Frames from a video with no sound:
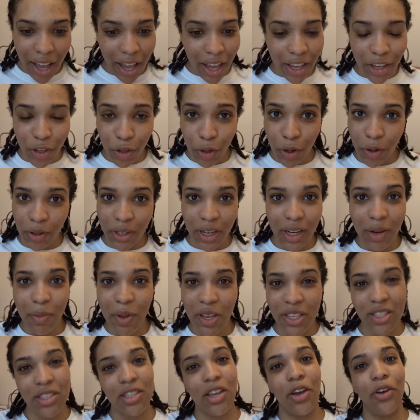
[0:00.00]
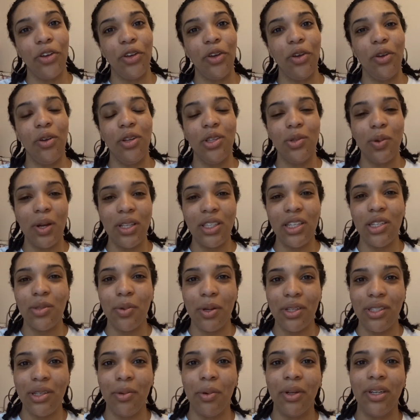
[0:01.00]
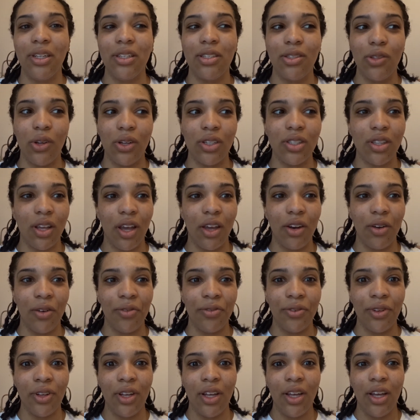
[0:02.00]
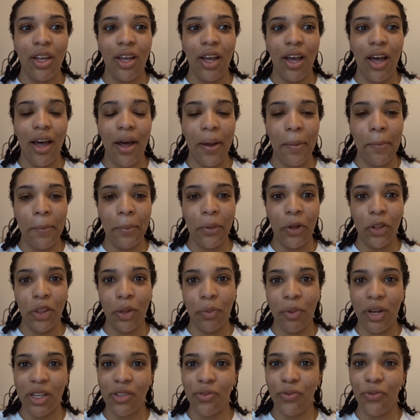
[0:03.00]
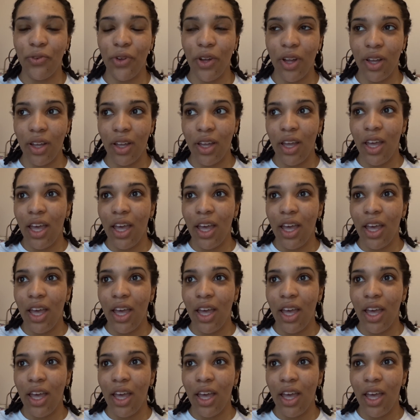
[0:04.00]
you don't need me to tell you 2021 has not started off on the best foot.